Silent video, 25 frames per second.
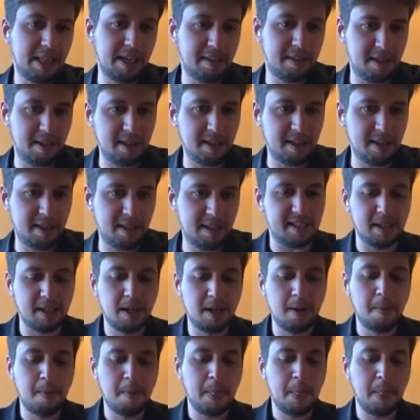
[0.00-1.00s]
And I think
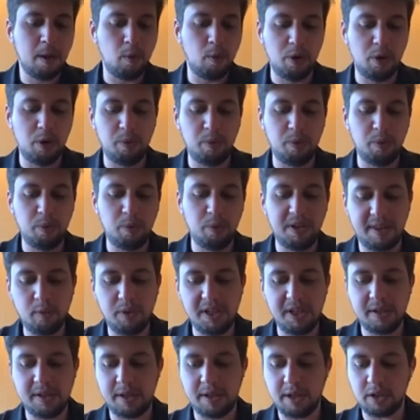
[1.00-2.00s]
that's when we see
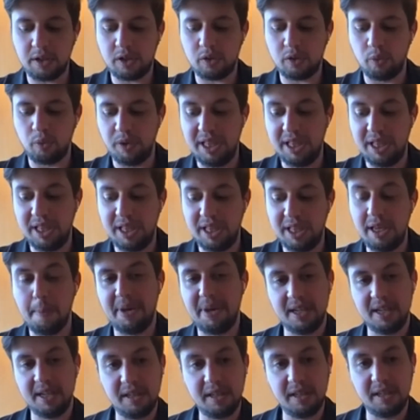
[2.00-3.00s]
research really
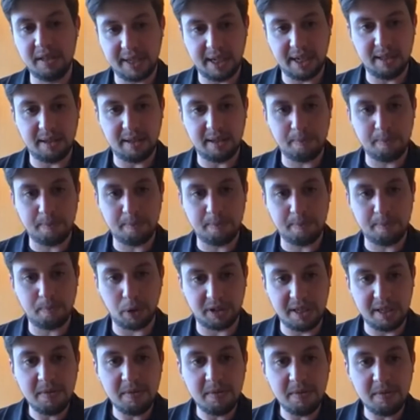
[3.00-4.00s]
embedded inside
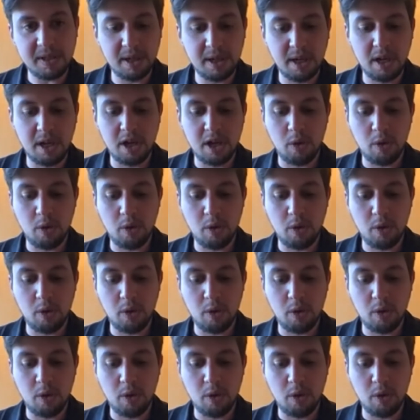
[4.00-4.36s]
product teams,